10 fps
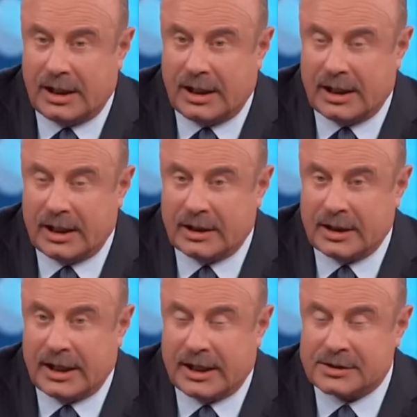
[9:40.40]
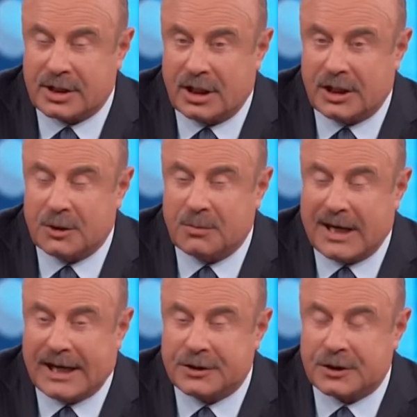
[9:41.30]
And as
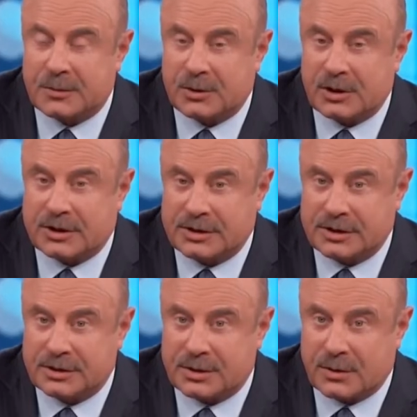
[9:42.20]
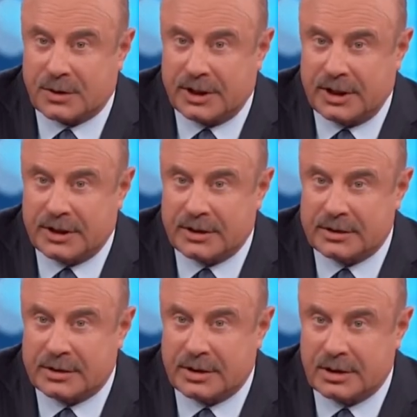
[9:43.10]
unimaginable as this story
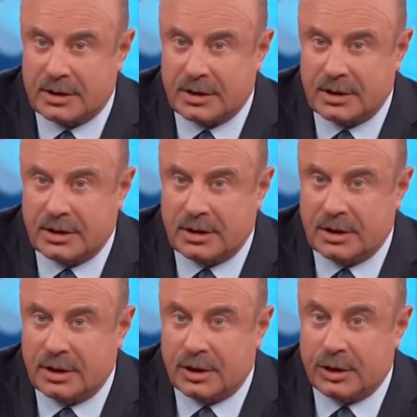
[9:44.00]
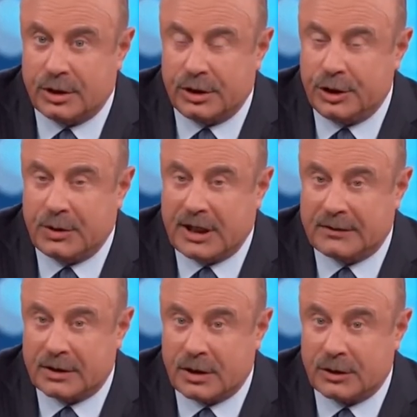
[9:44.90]
is, you
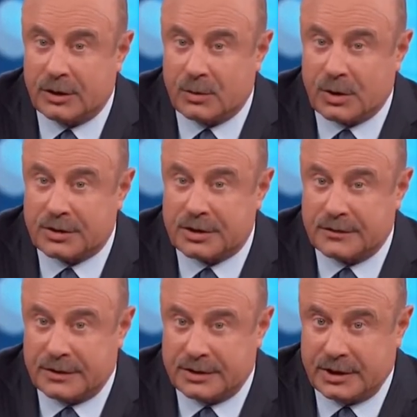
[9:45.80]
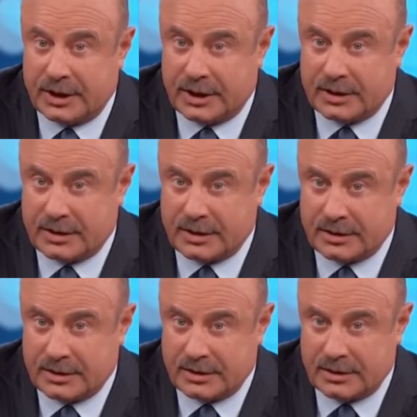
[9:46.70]
haven't heard the worst of it yet.
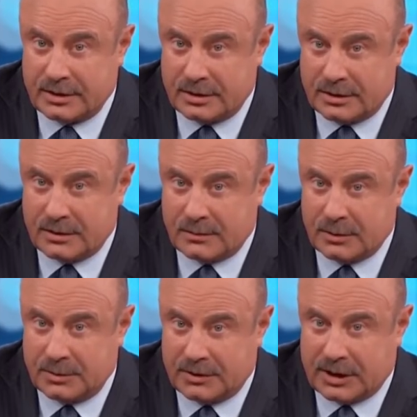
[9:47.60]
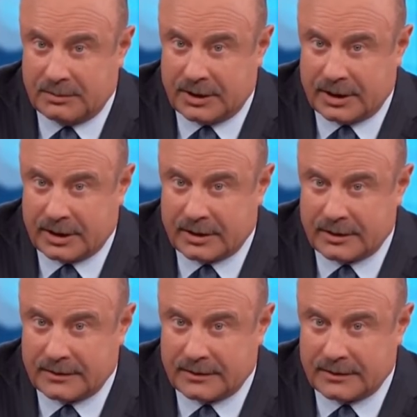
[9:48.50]
We'll be right back.